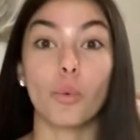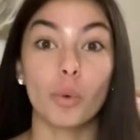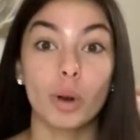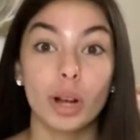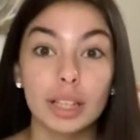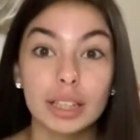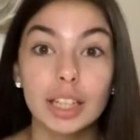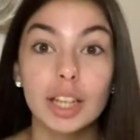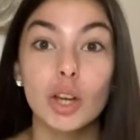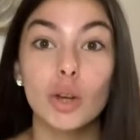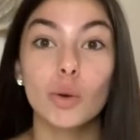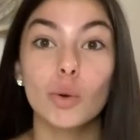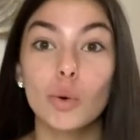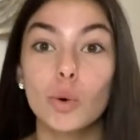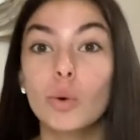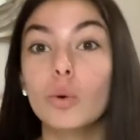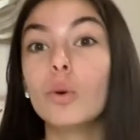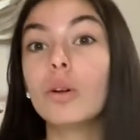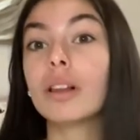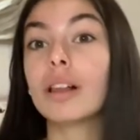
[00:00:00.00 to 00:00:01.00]
really
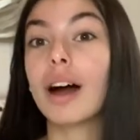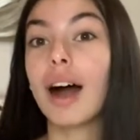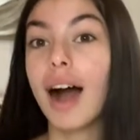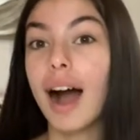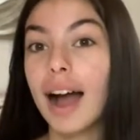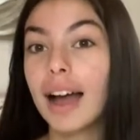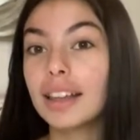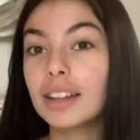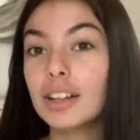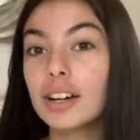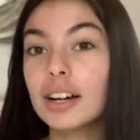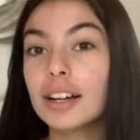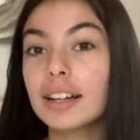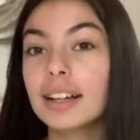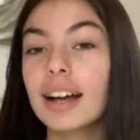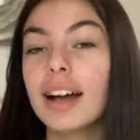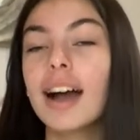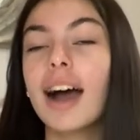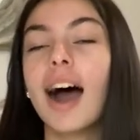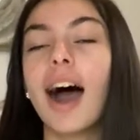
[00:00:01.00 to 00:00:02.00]
cool eye look
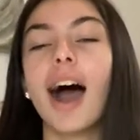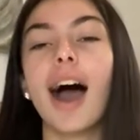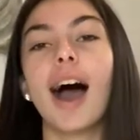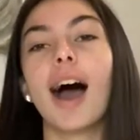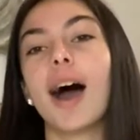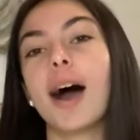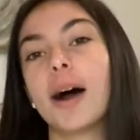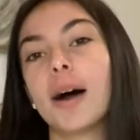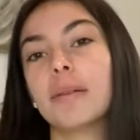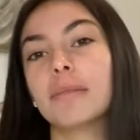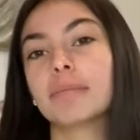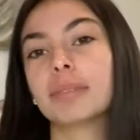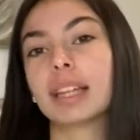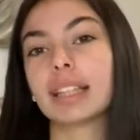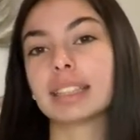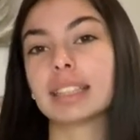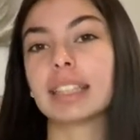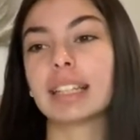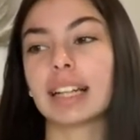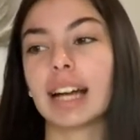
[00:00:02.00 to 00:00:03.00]

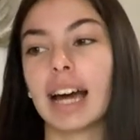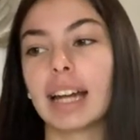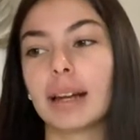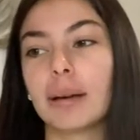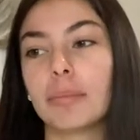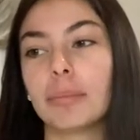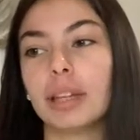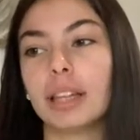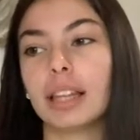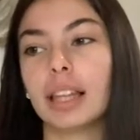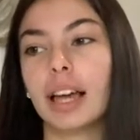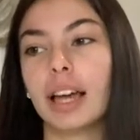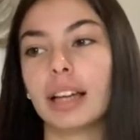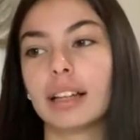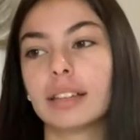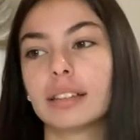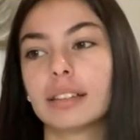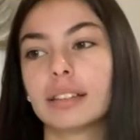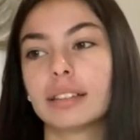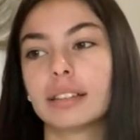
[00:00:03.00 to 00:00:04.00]
that's gonna kind of be like
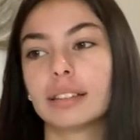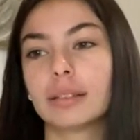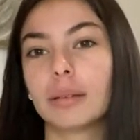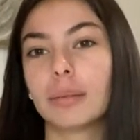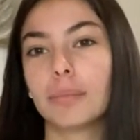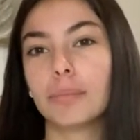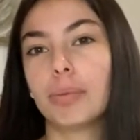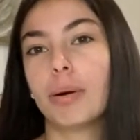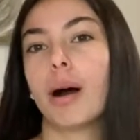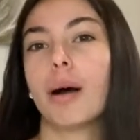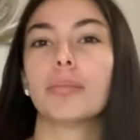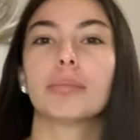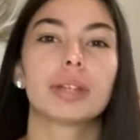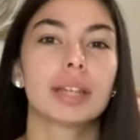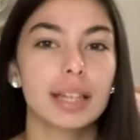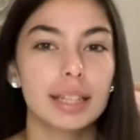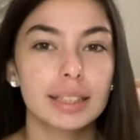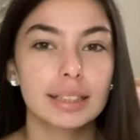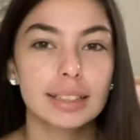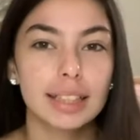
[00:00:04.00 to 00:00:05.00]

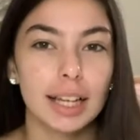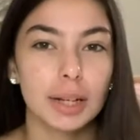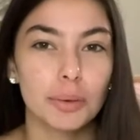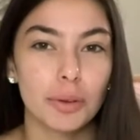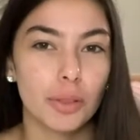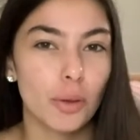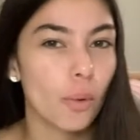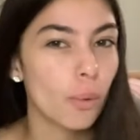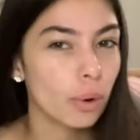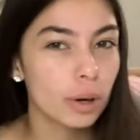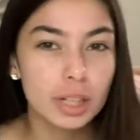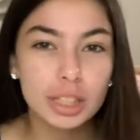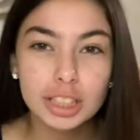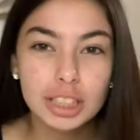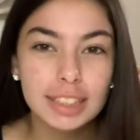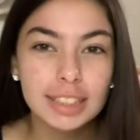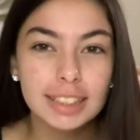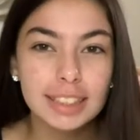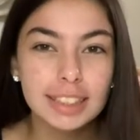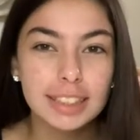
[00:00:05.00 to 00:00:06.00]
pumpkins, like with
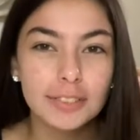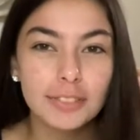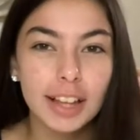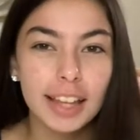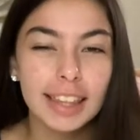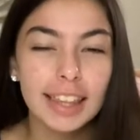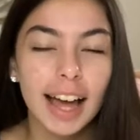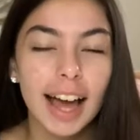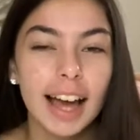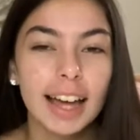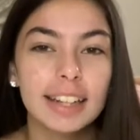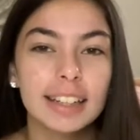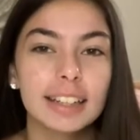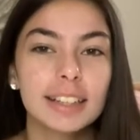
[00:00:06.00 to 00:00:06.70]
oranges and stuff like that.